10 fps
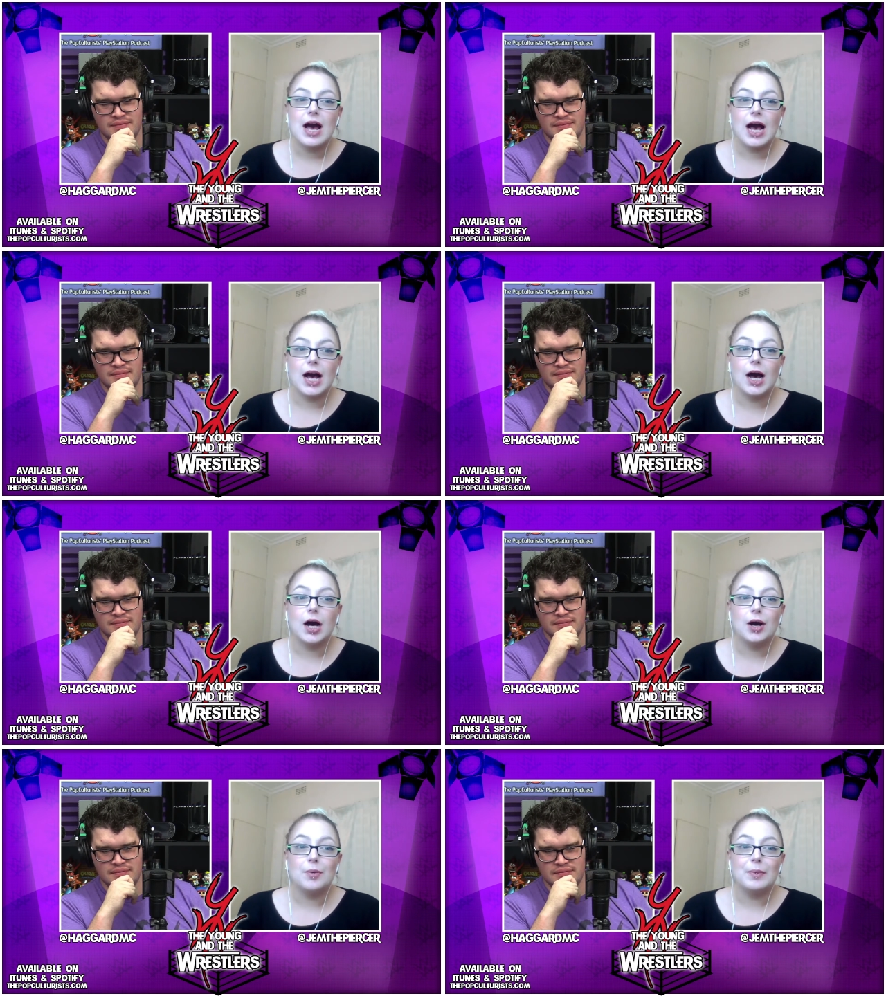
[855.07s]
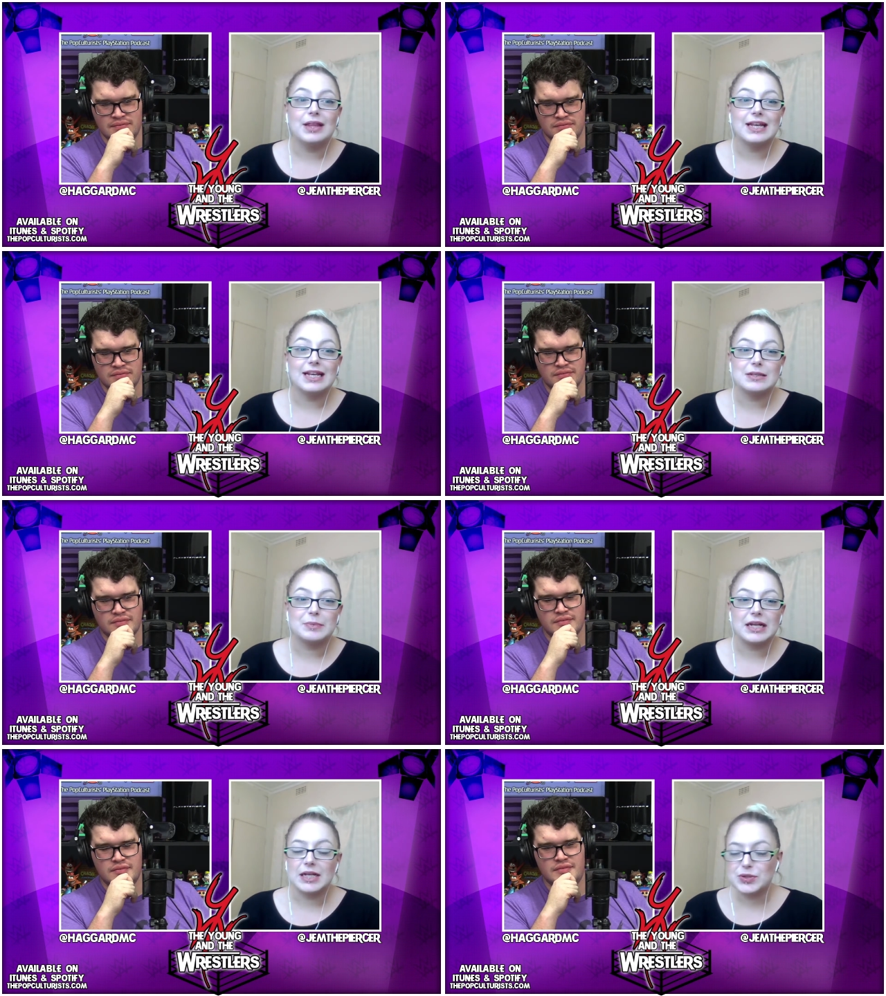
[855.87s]
Speaker 1: They end up
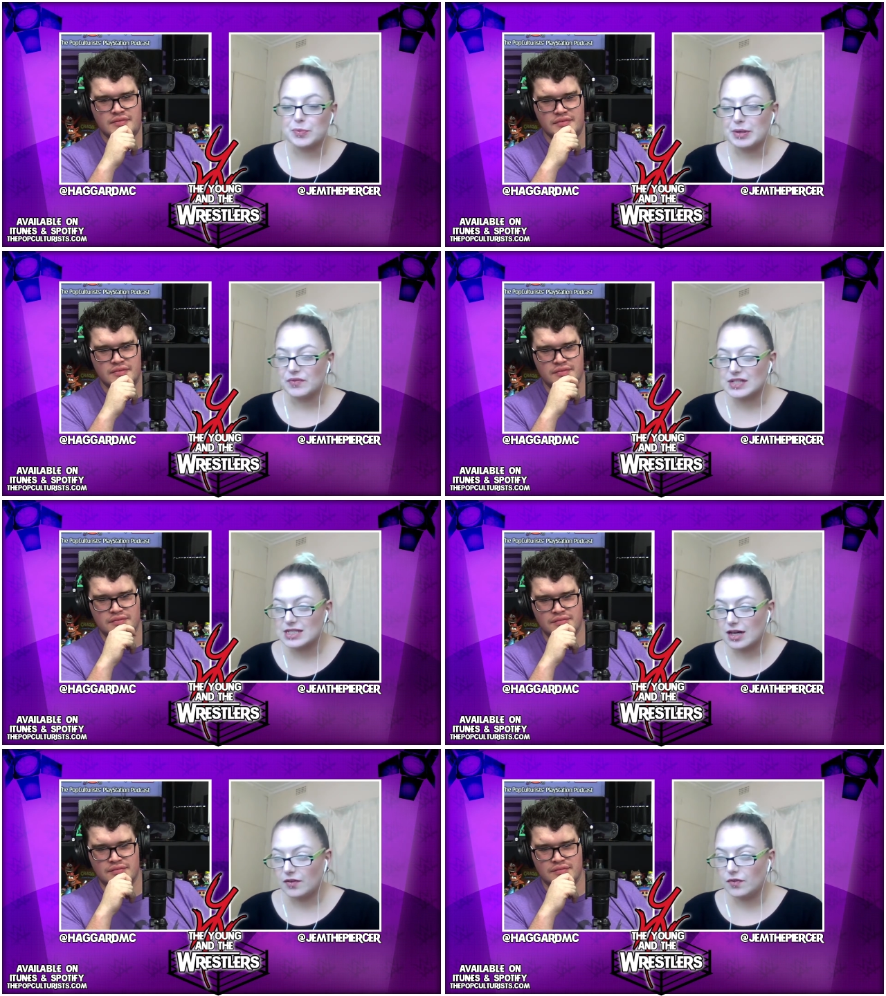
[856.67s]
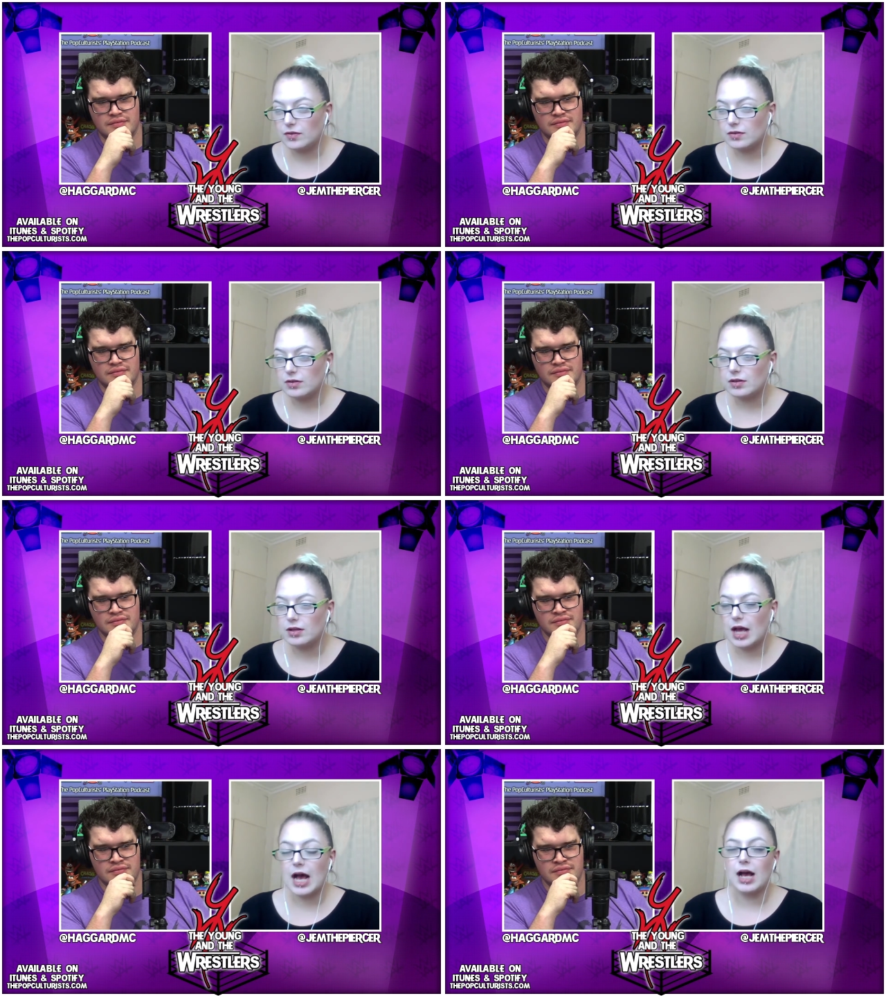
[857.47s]
getting into a bit of a scuffle.
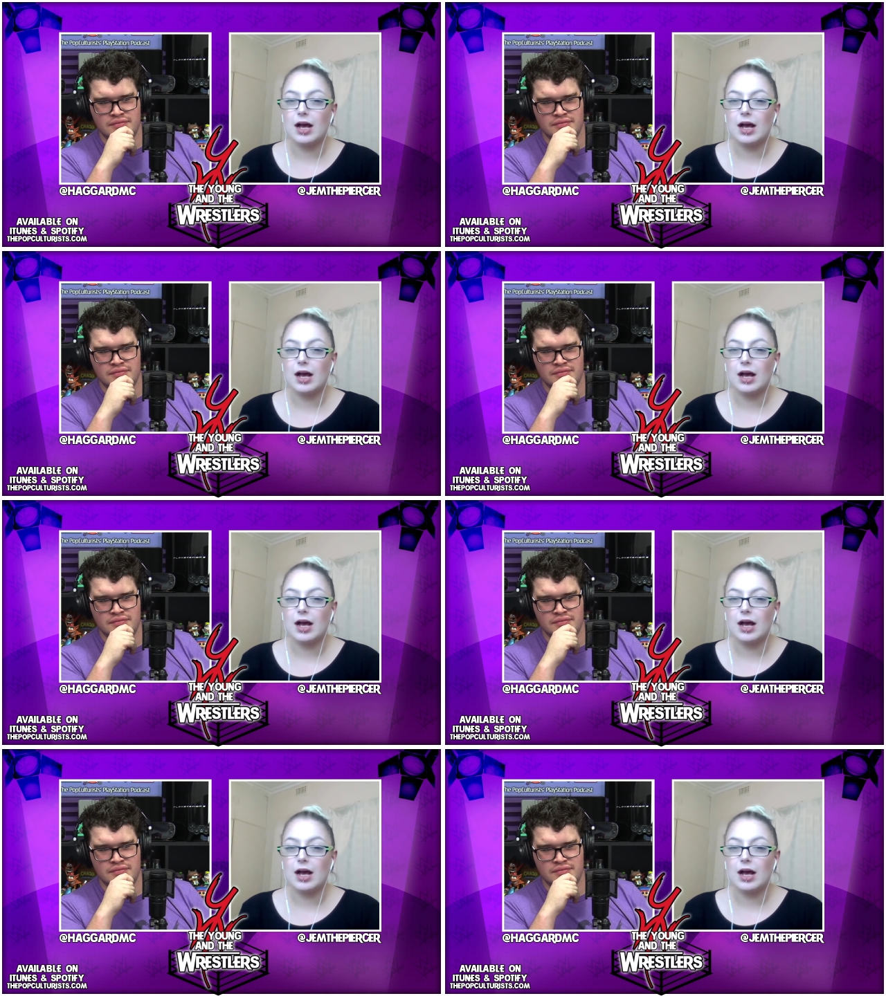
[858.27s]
